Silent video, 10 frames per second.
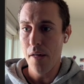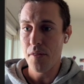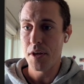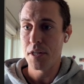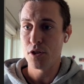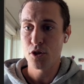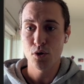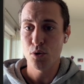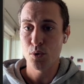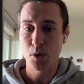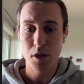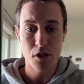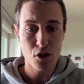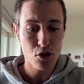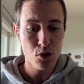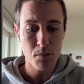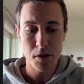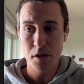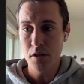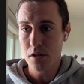And then to consume
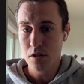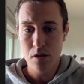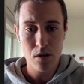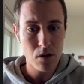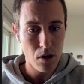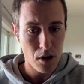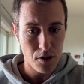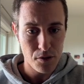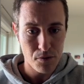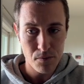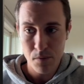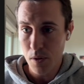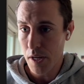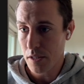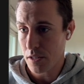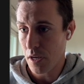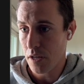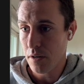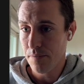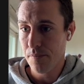this on the client
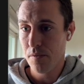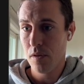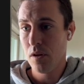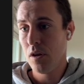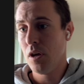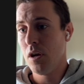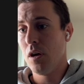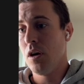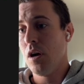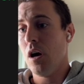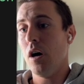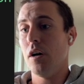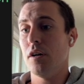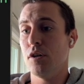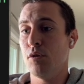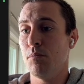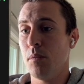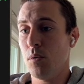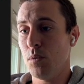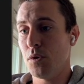side,
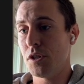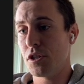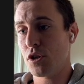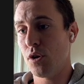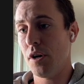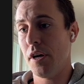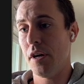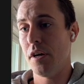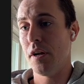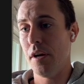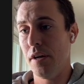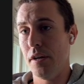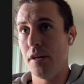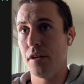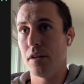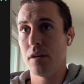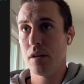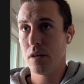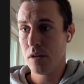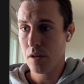we'll just go ahead and
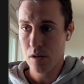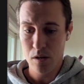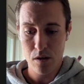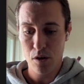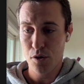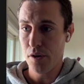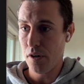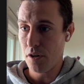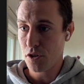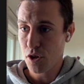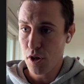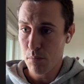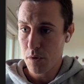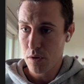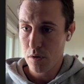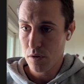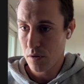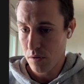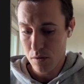create our script.